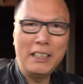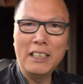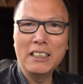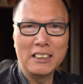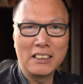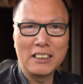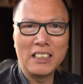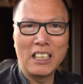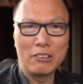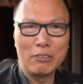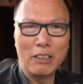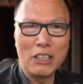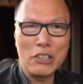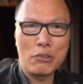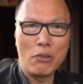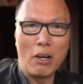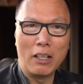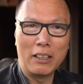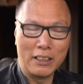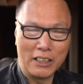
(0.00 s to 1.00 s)
decent sized
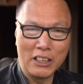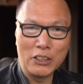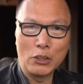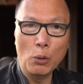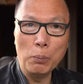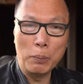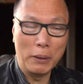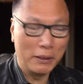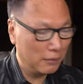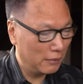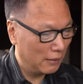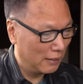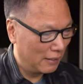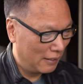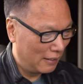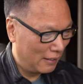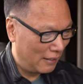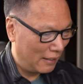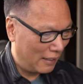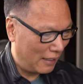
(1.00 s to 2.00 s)
restaurant. They just opened,
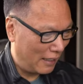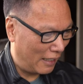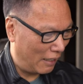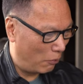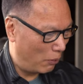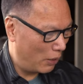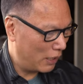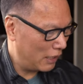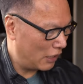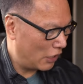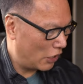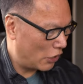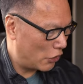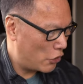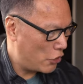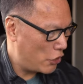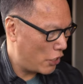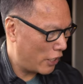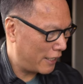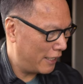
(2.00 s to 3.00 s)
and we're gonna
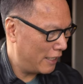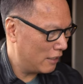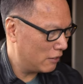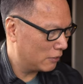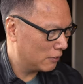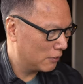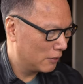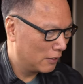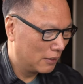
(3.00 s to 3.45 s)
check it out.